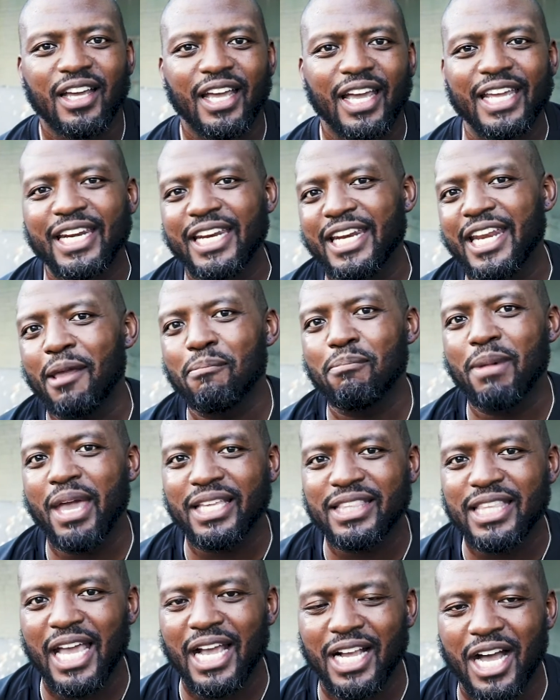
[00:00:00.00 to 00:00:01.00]
and then they
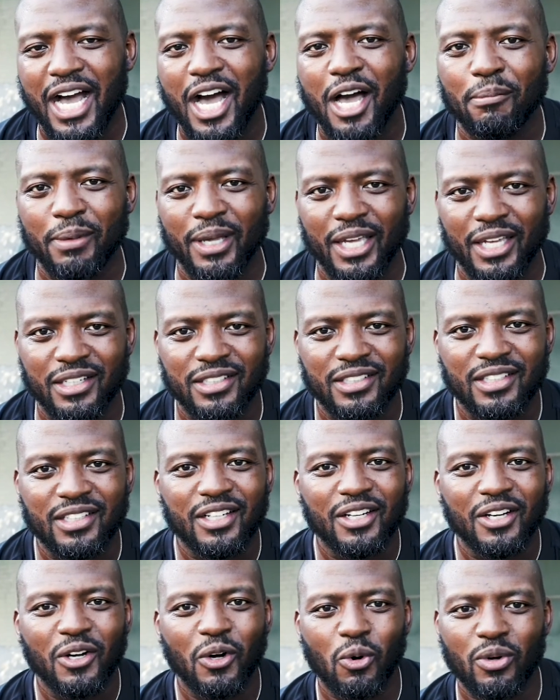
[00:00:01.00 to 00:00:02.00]
make that comment,
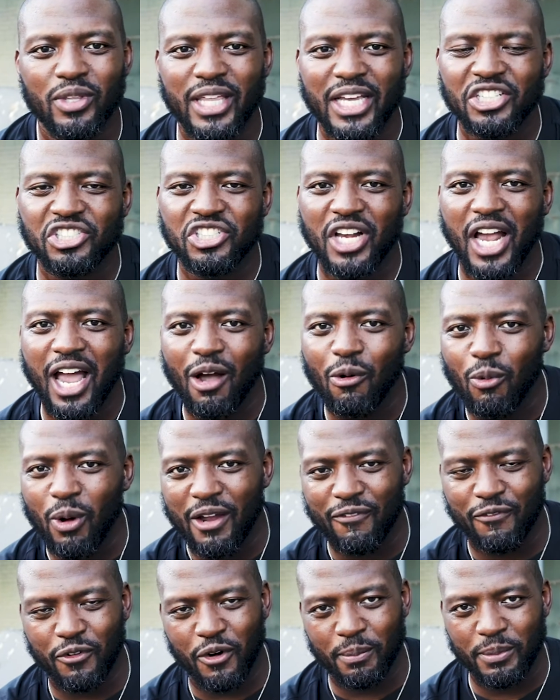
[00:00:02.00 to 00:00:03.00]
or they shy
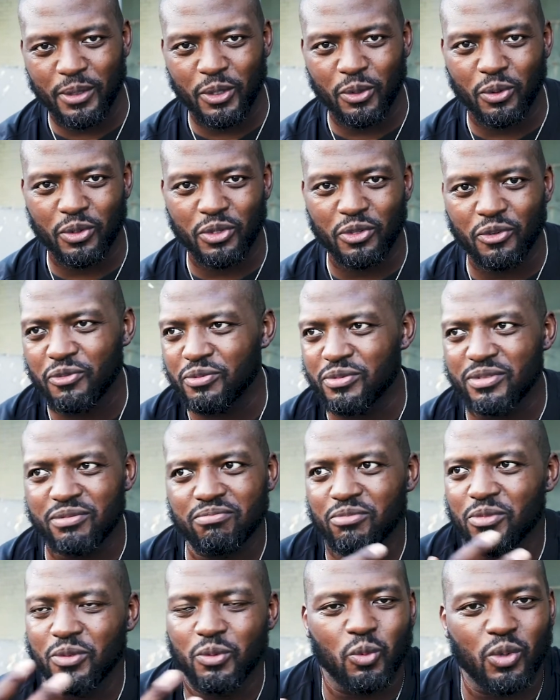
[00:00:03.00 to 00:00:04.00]
away from you,
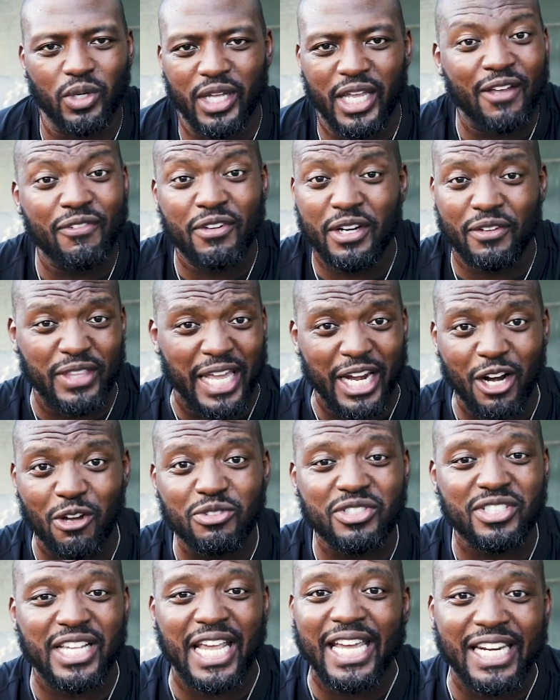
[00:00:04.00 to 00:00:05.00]
even if they
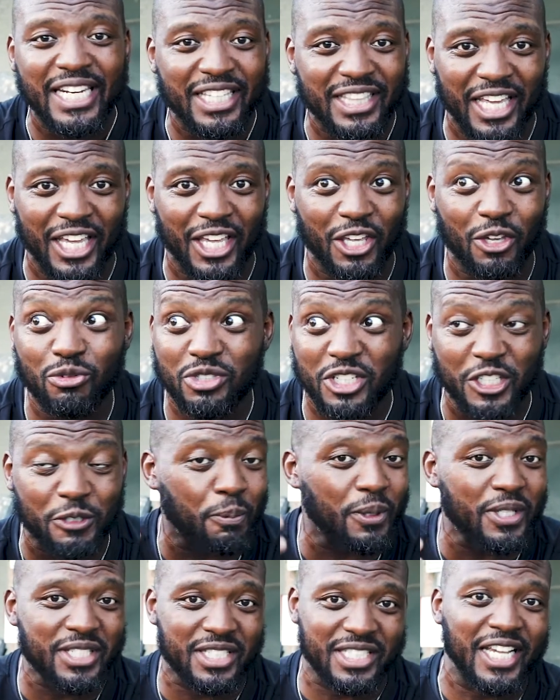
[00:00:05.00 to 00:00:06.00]
don't say anything, you just
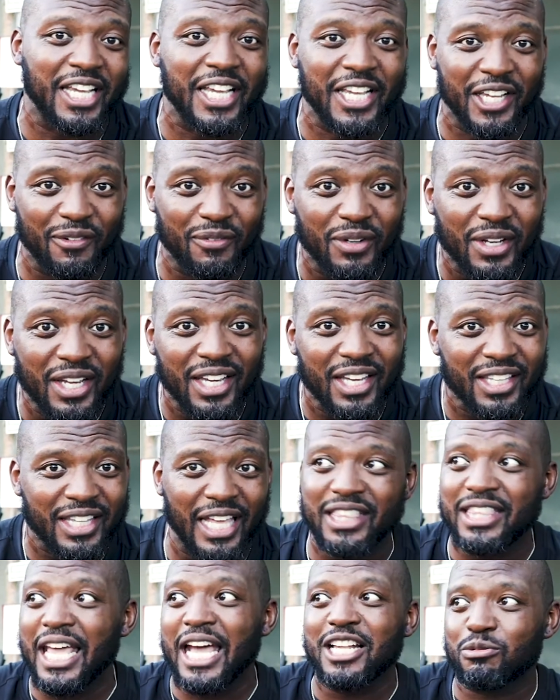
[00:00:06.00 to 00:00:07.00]
perceive
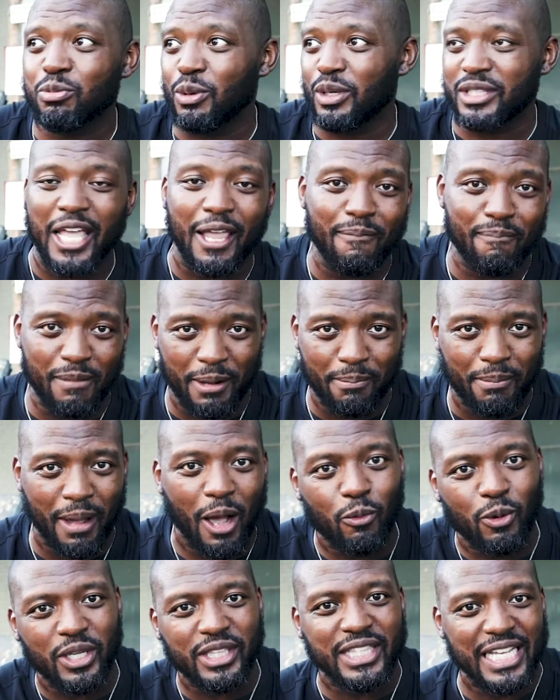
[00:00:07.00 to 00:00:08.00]
that that's what they meant
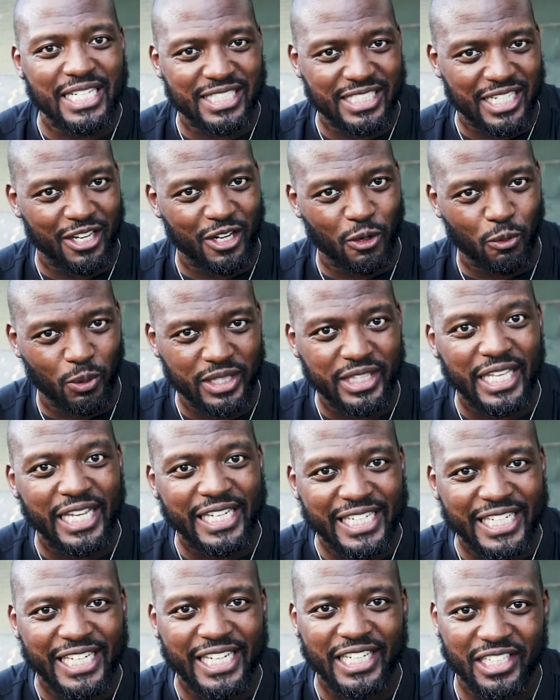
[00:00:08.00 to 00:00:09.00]
by what they said or what
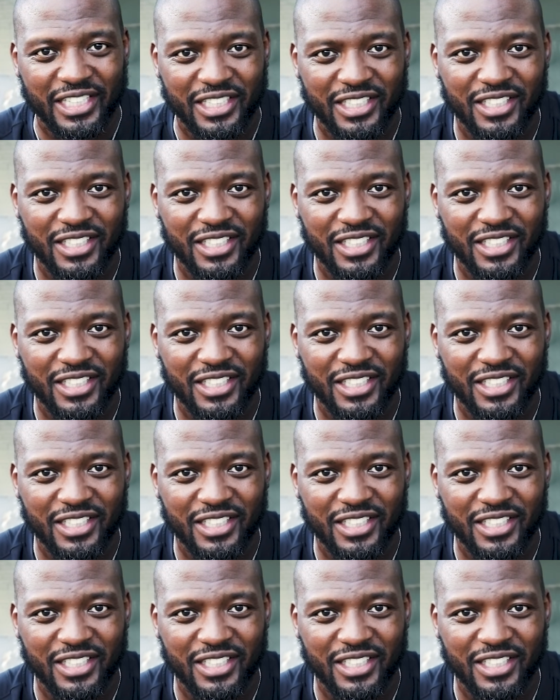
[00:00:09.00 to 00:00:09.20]
they did.